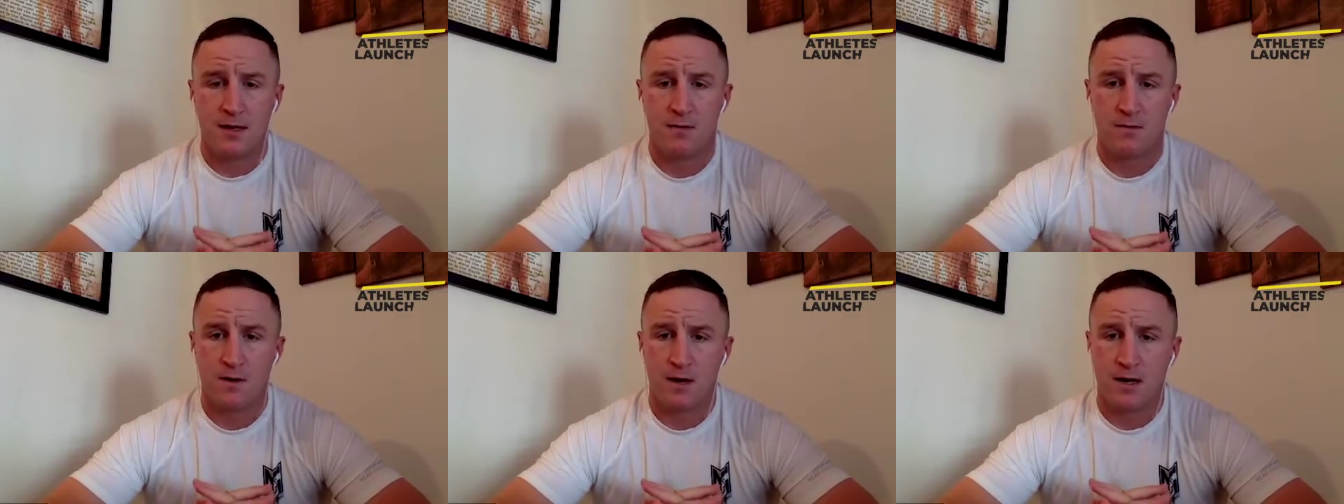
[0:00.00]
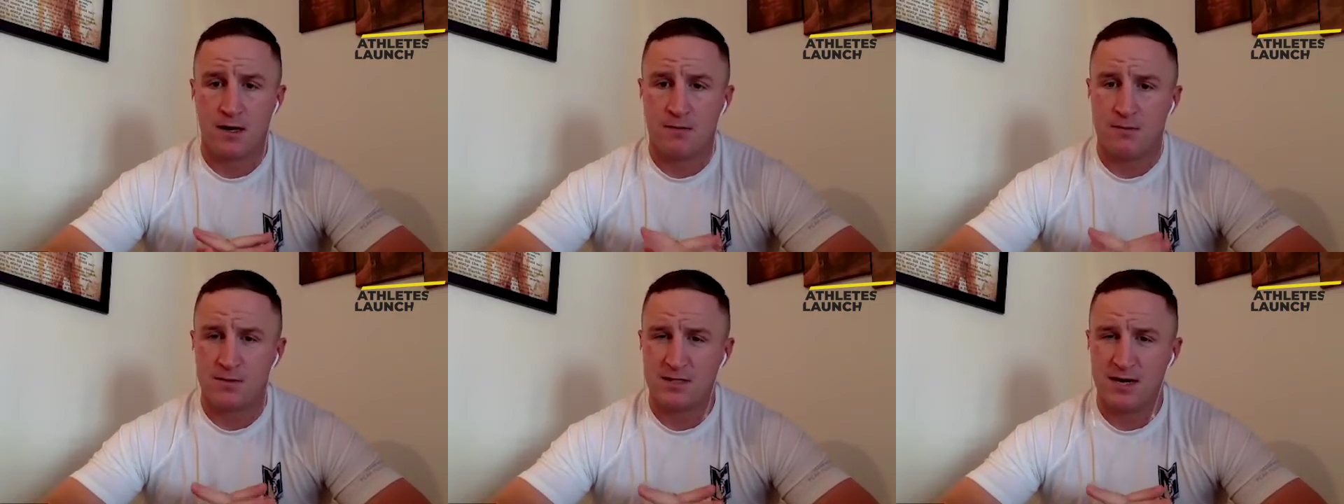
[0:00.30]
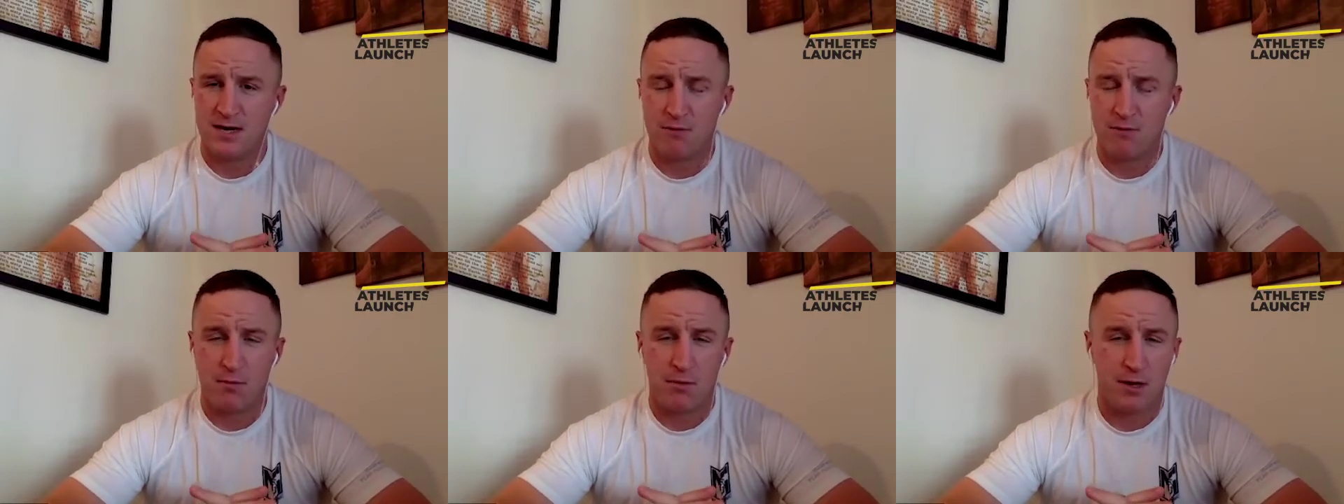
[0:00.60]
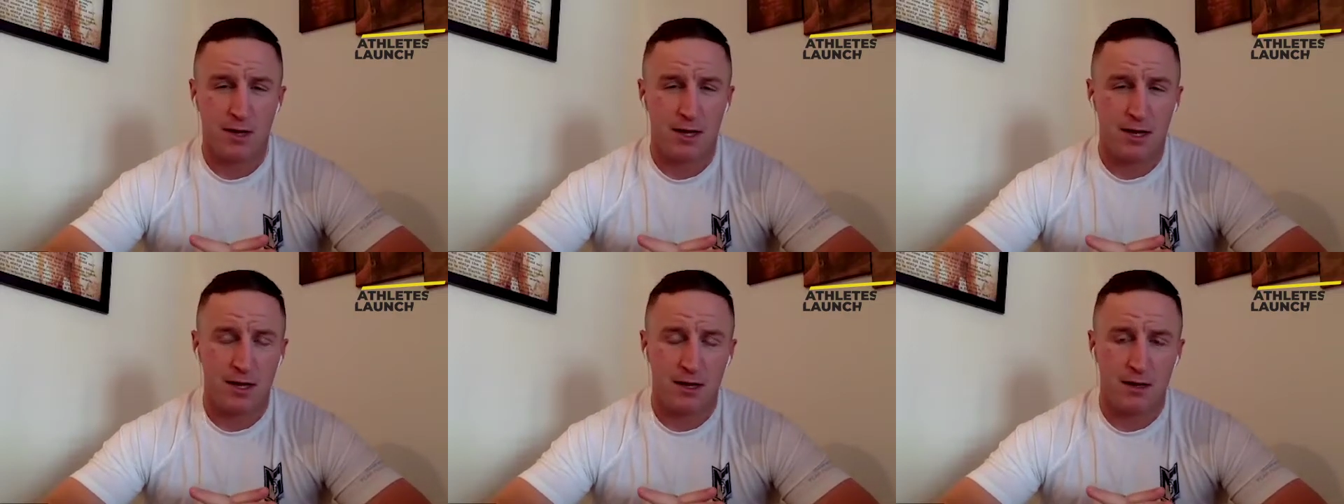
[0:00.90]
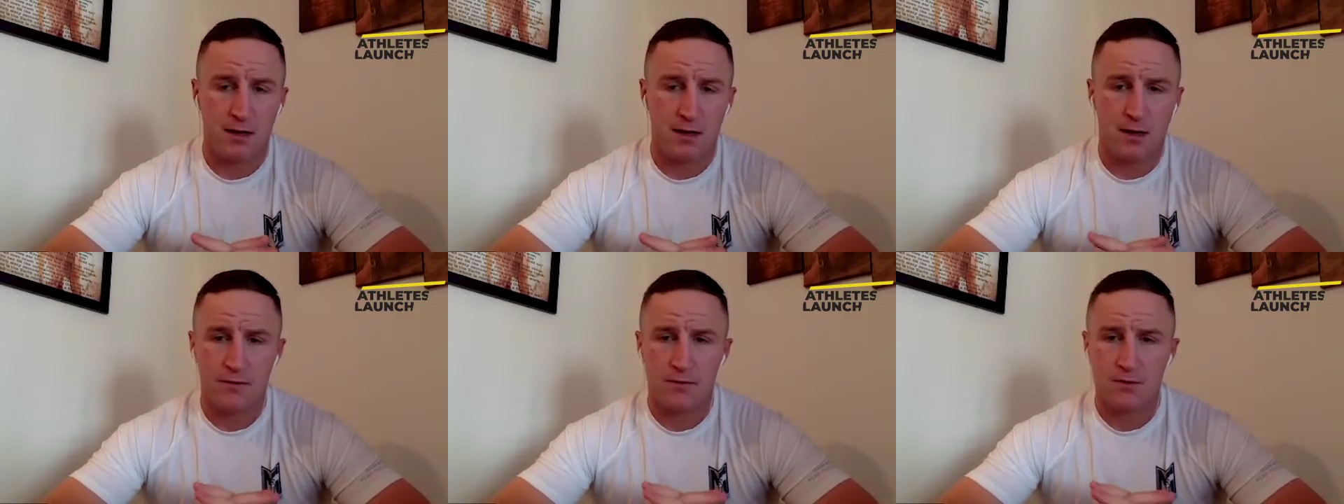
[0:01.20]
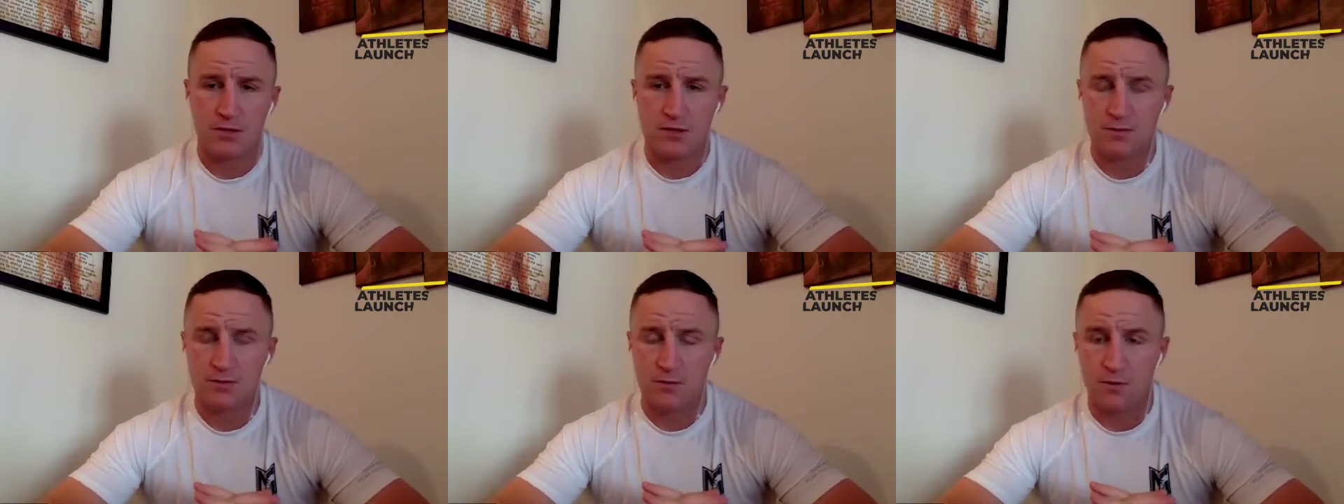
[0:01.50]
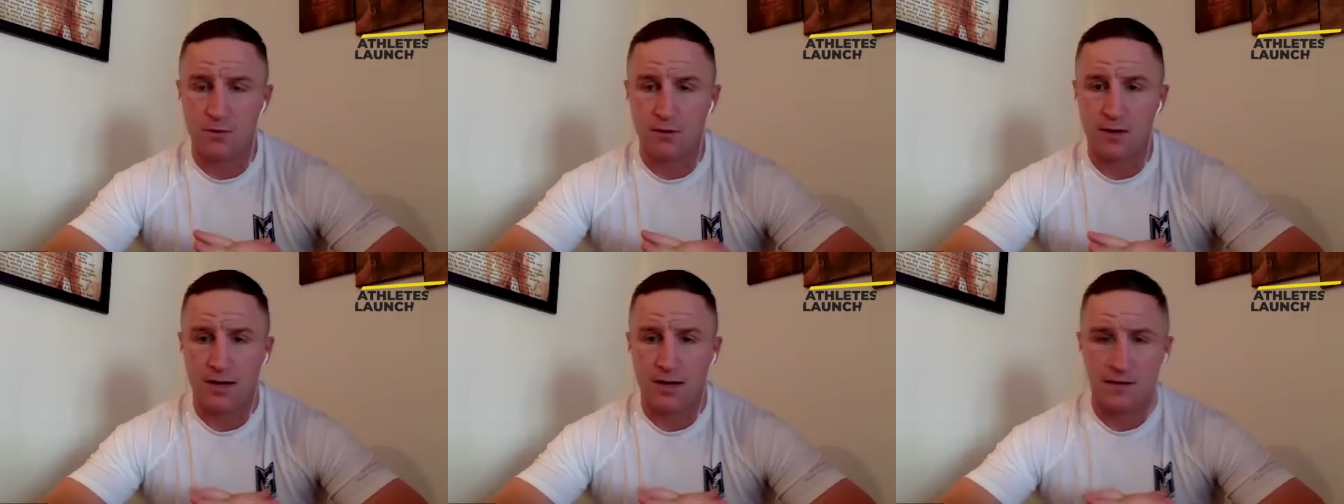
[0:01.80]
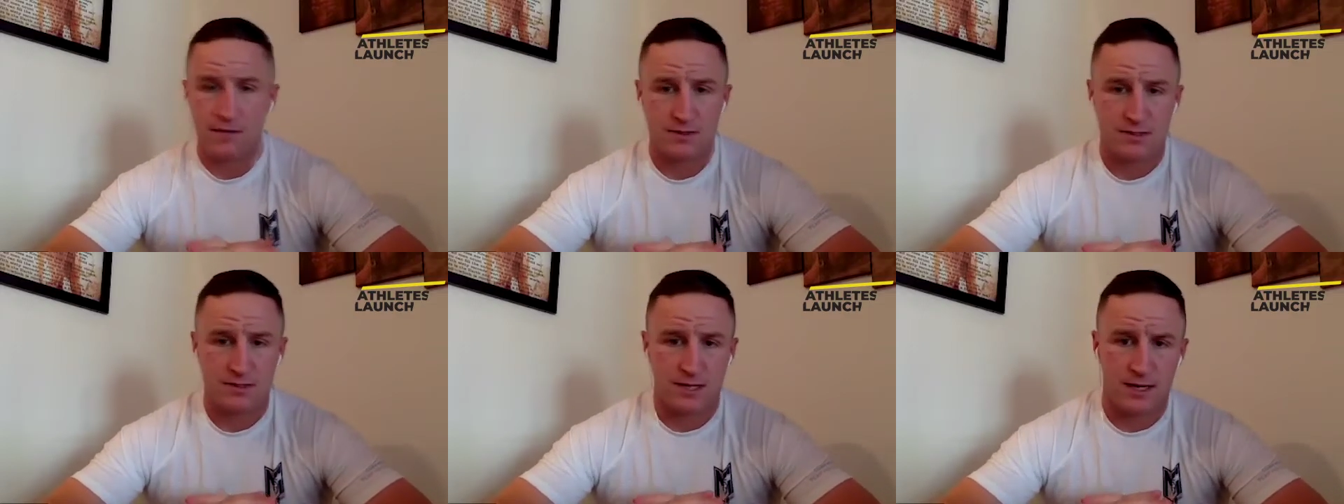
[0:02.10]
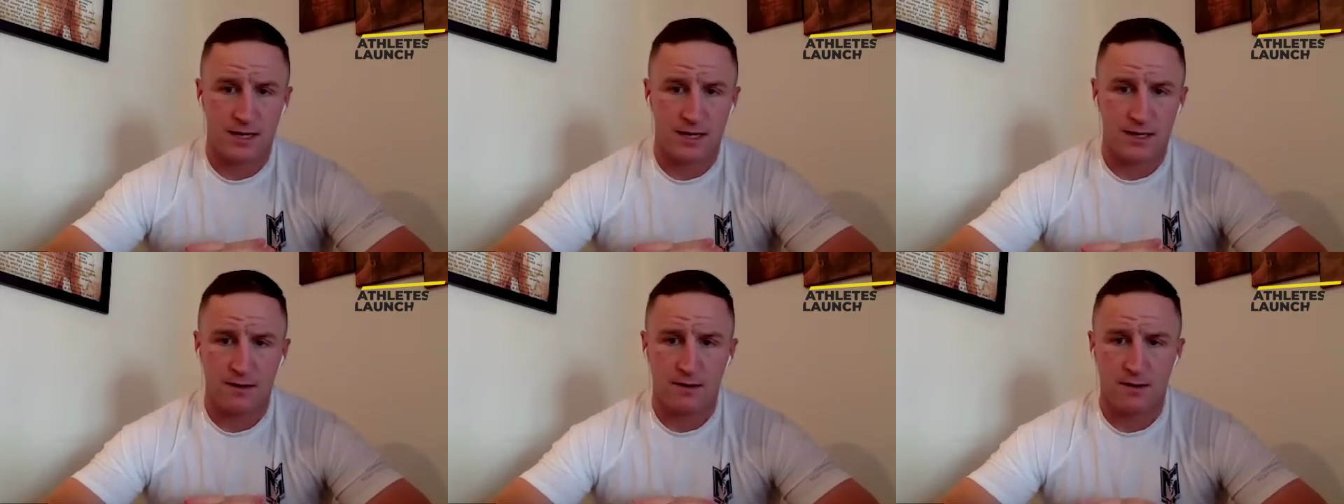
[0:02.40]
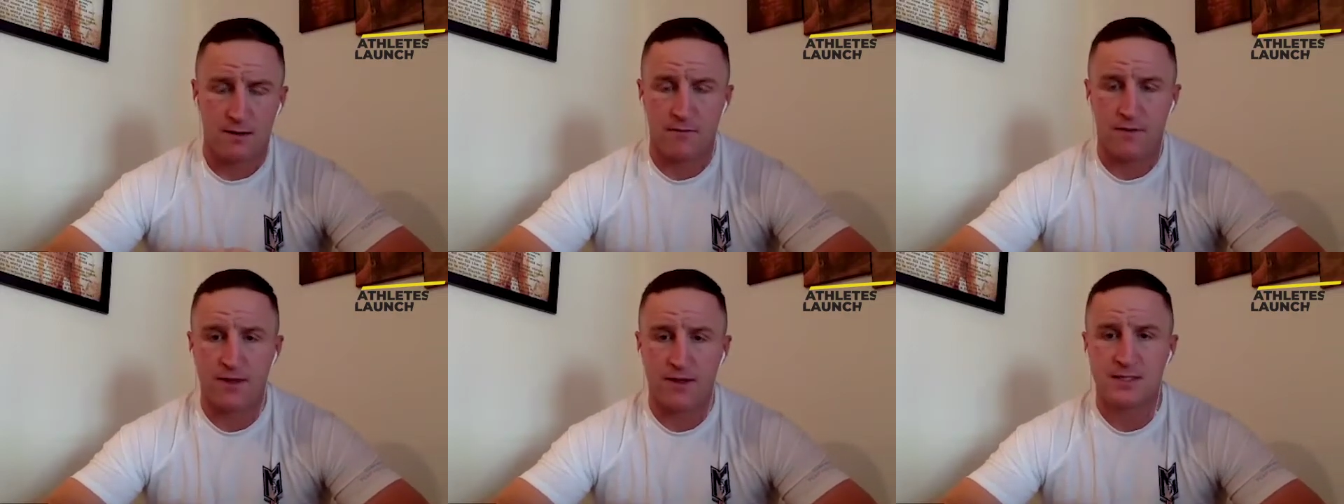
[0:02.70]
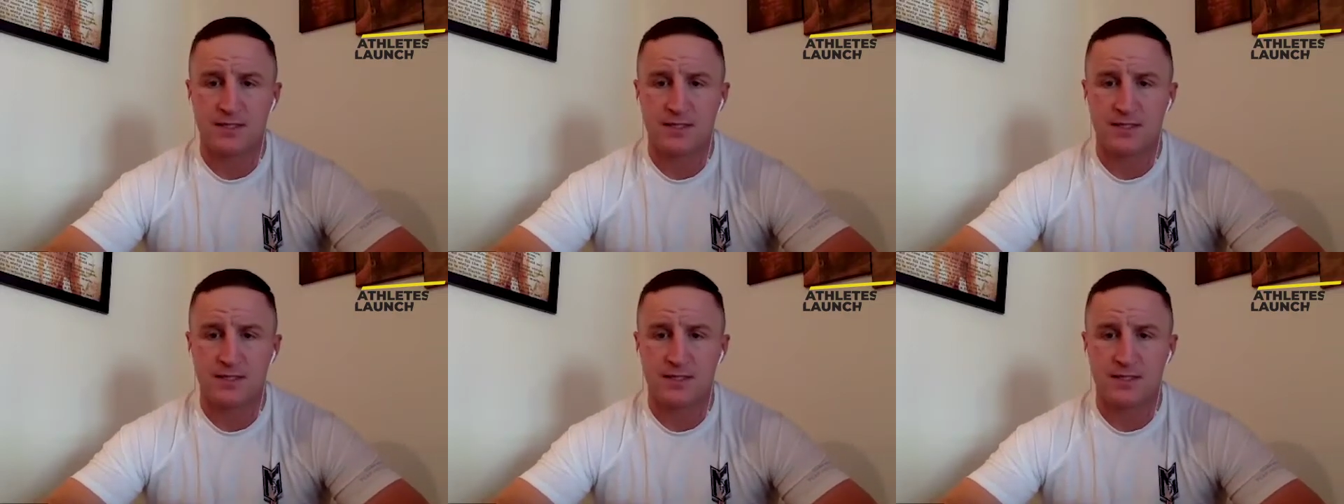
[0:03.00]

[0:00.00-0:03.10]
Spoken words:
I was never playing the other sport outside of that